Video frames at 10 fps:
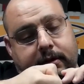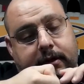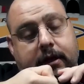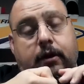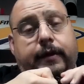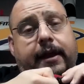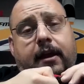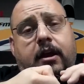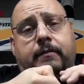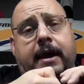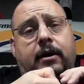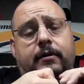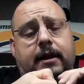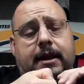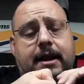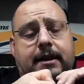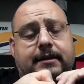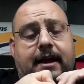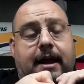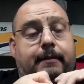you know, they can come out at any
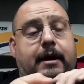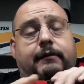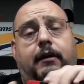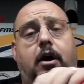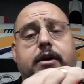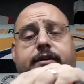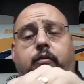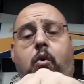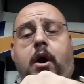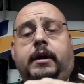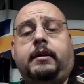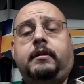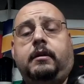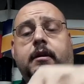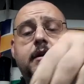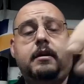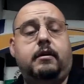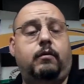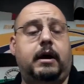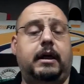time. I lost one
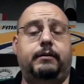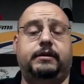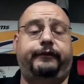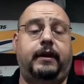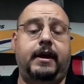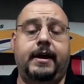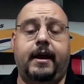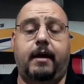while I was flying.